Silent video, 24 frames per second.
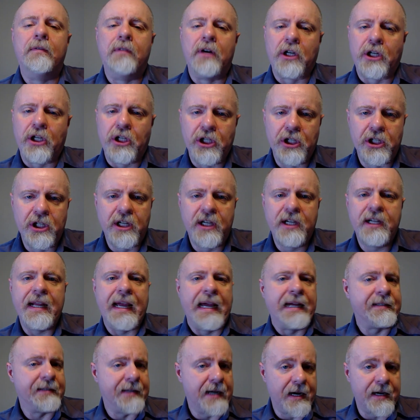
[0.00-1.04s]
a good
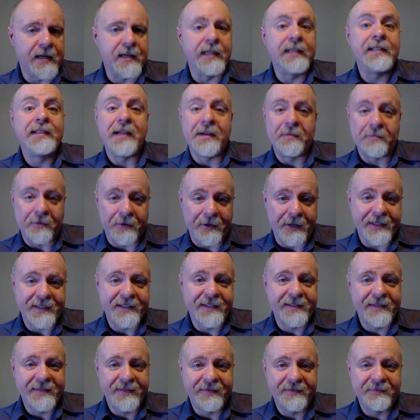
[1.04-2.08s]
and godly temperance.